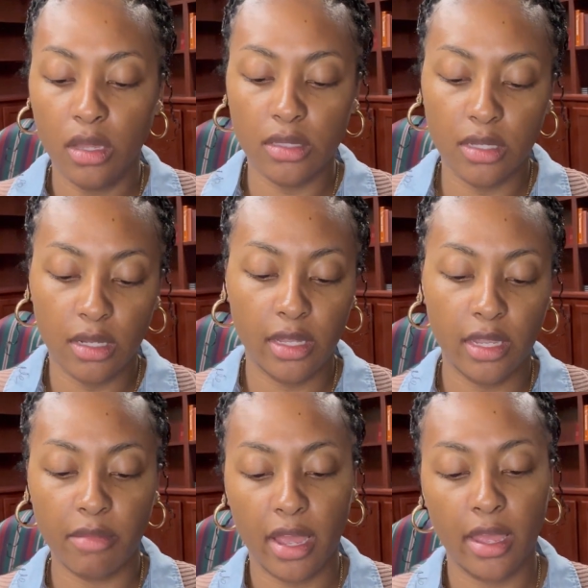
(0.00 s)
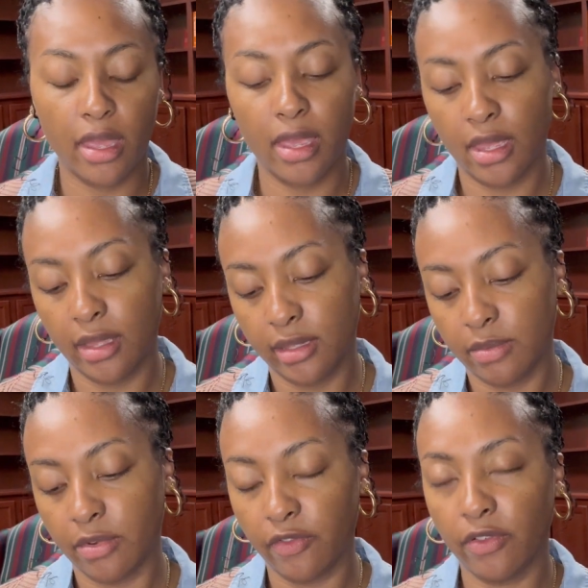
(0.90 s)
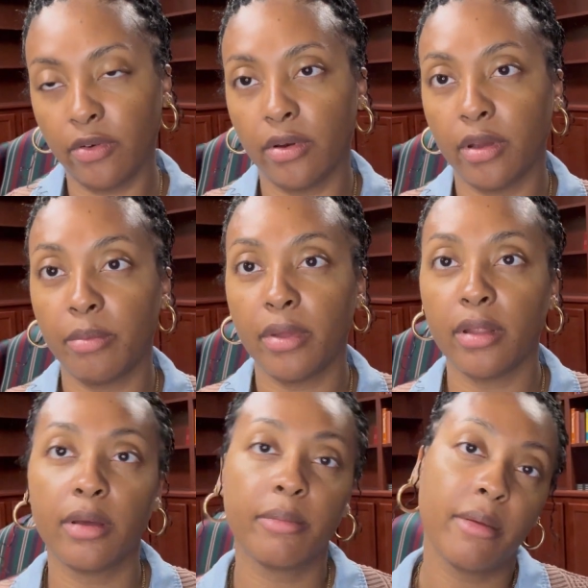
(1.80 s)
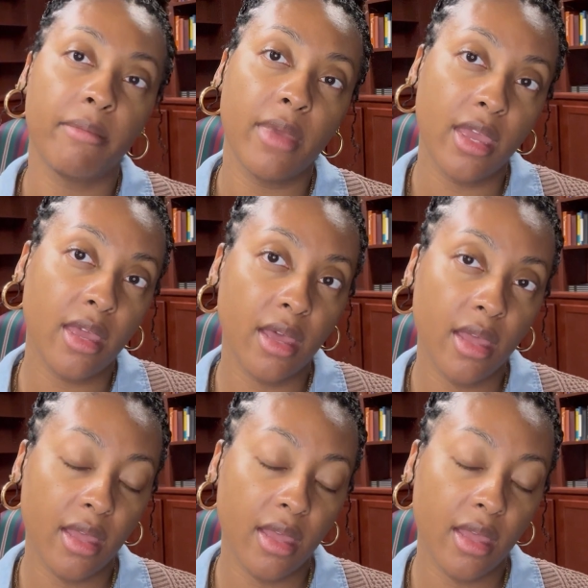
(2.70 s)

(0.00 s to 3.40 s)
to clean my hands before putting on my makeup.